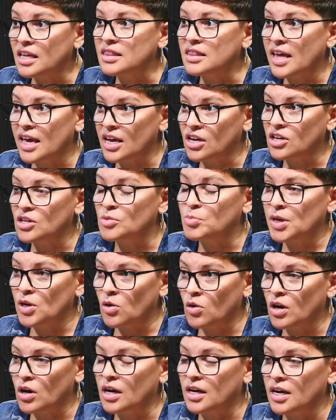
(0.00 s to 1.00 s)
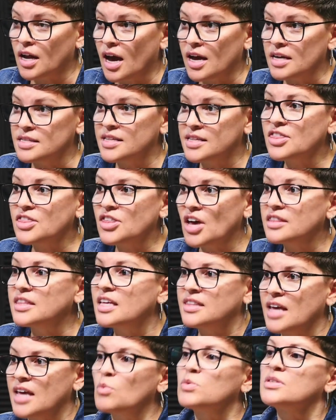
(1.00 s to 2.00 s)
that they could be organized. Okay. They thought
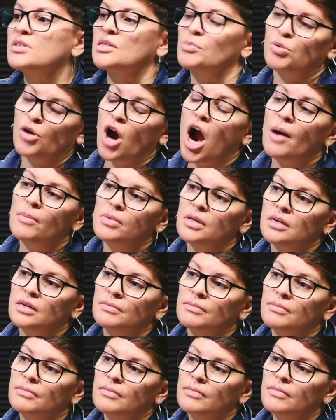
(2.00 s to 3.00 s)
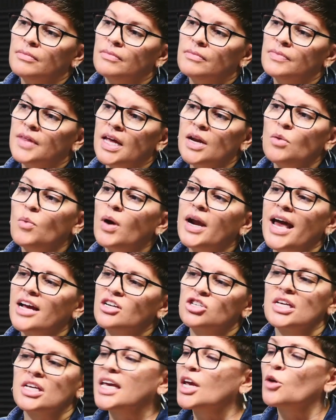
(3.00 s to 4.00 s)
that that was the problem. They didn't want to
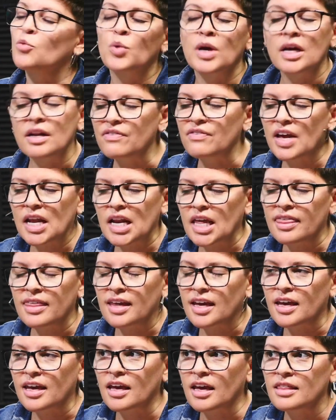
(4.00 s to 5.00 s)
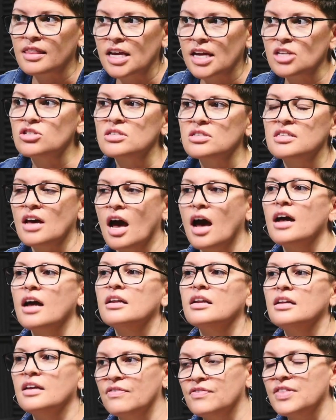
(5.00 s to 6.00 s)
actually get rid of anything. They oh, just see.
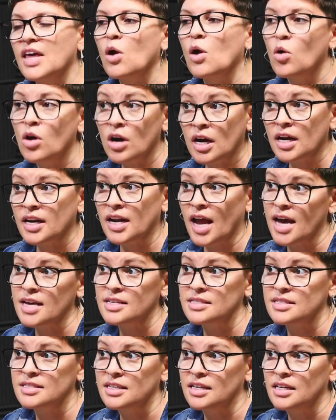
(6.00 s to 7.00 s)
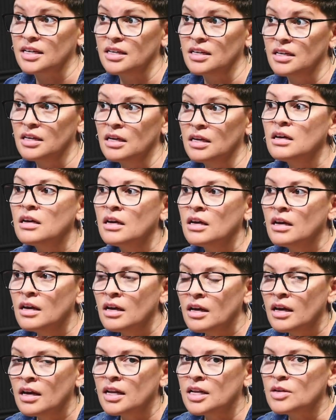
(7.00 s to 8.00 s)
thought if they organized it,
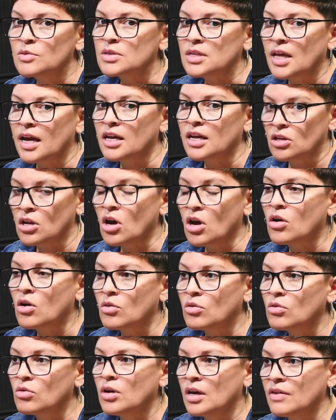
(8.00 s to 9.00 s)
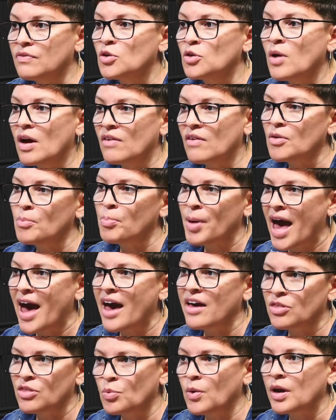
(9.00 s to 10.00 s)
mm-hmm. it was like, no, if you have a
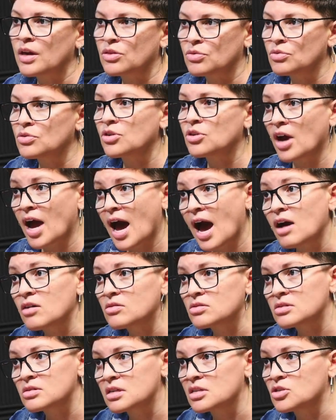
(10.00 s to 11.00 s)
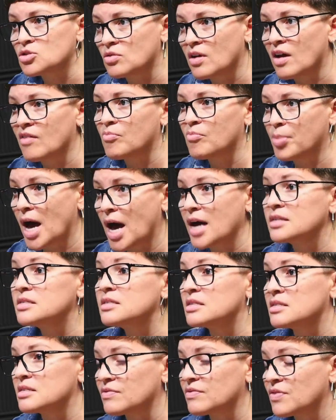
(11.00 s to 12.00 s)
pathway through your house because you have
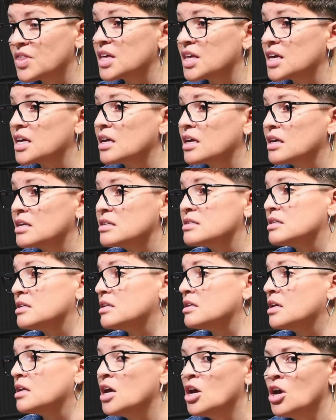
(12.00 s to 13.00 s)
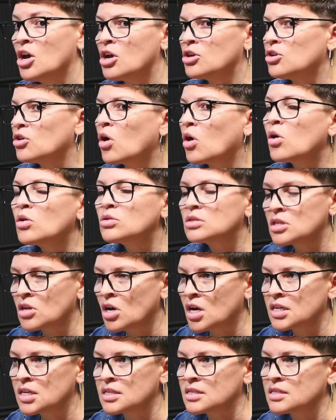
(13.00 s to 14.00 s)
boxes of things and, and you're holding
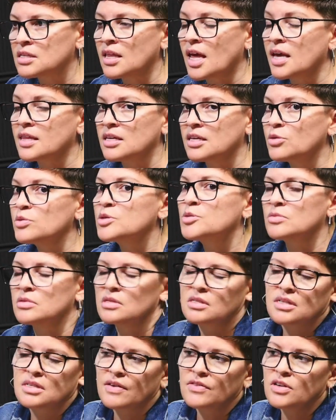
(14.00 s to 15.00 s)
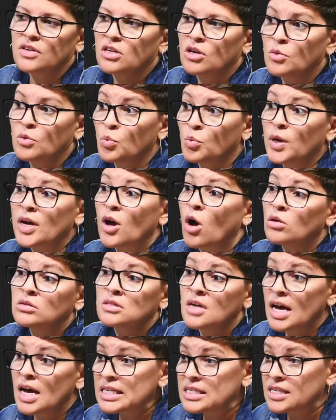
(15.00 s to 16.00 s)
on to stuff, like there's stuff, you know, we
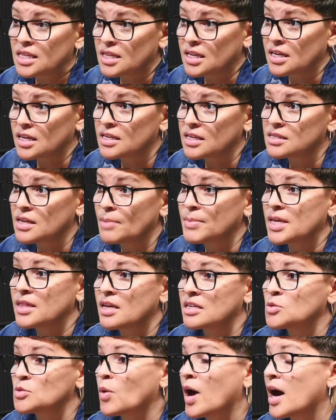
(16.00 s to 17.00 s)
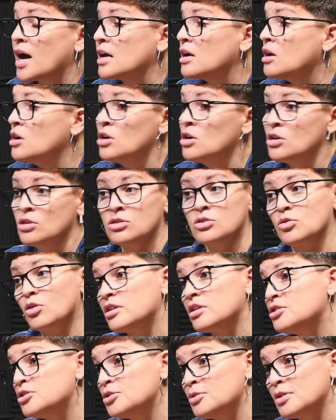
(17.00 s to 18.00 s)
hold on to things. Right. I mean, that's why
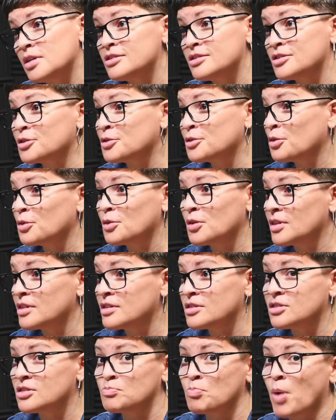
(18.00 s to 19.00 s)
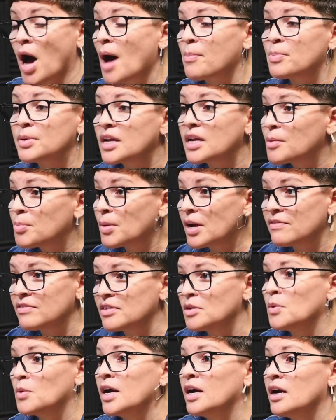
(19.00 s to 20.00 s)
storage units are popping up
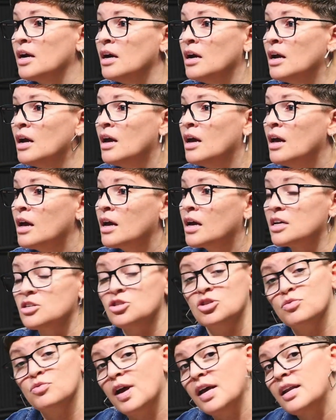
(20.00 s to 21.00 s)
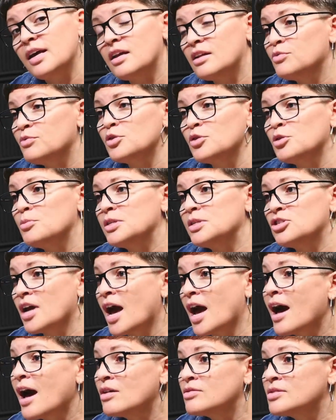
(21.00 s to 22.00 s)
everywhere because so you many. ran out of room at your
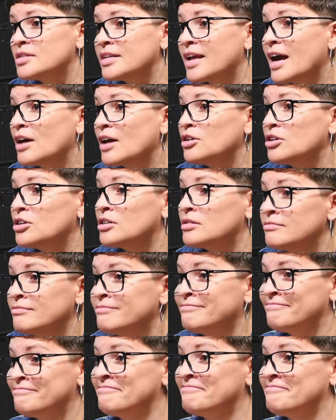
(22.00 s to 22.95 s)
house and now you're